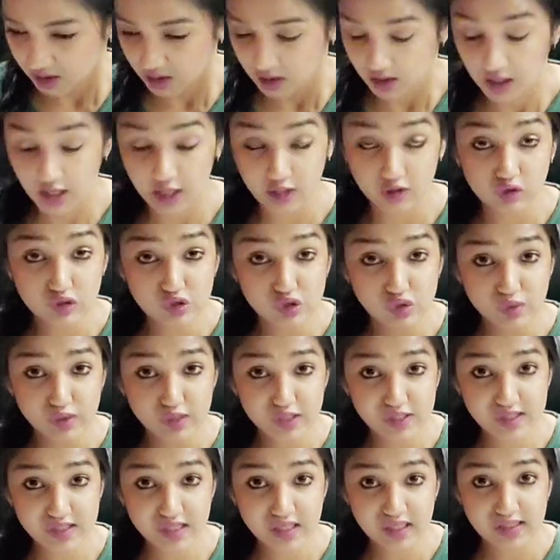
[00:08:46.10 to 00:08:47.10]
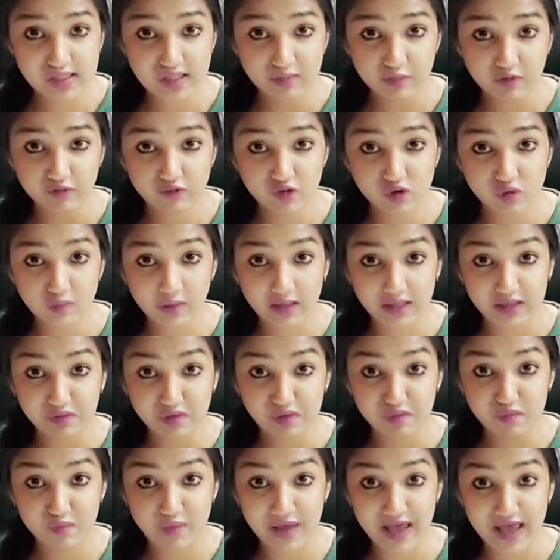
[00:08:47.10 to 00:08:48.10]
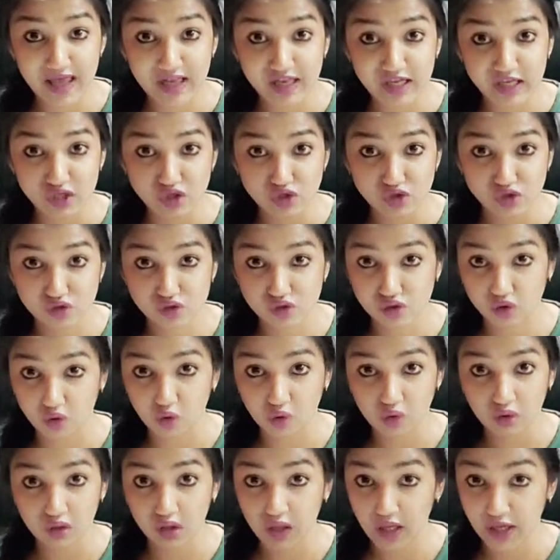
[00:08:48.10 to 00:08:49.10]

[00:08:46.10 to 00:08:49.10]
I also want to say some of you might be bearing your soul.